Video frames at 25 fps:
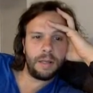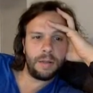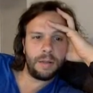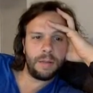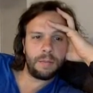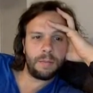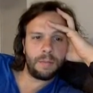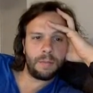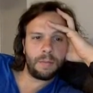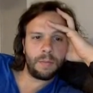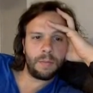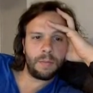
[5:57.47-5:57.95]

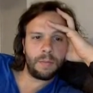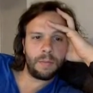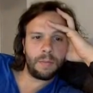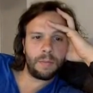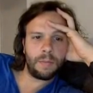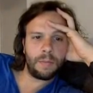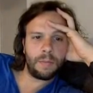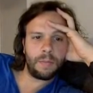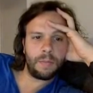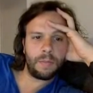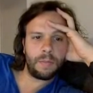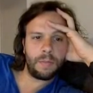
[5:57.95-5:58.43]

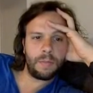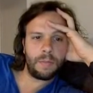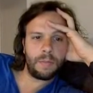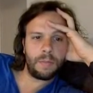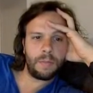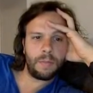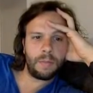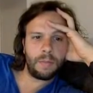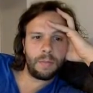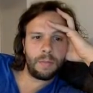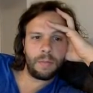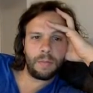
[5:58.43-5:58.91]

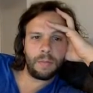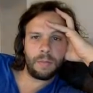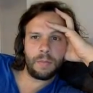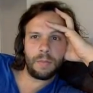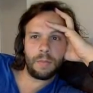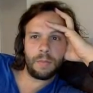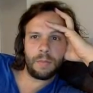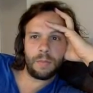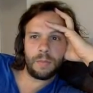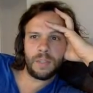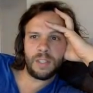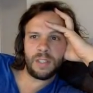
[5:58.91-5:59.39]

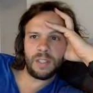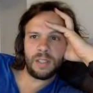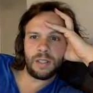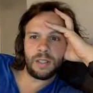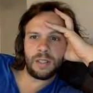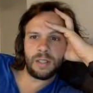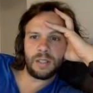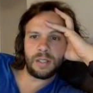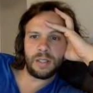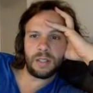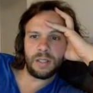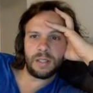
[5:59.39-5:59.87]

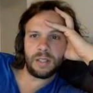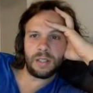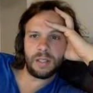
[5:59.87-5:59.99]
(no one is talking)